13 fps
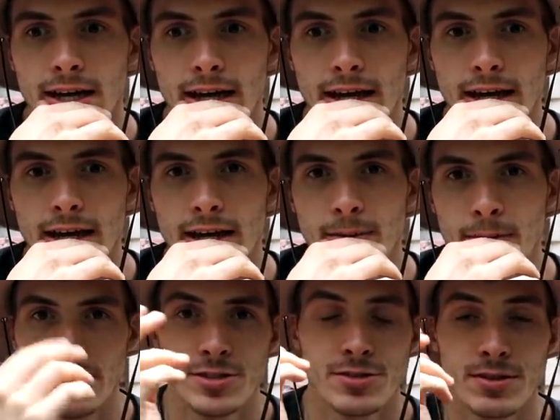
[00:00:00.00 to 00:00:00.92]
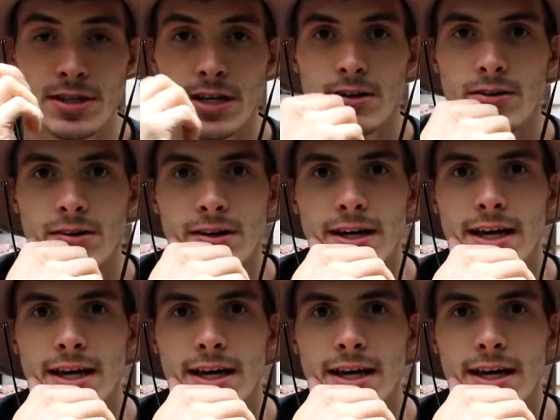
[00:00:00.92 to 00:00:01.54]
and my studio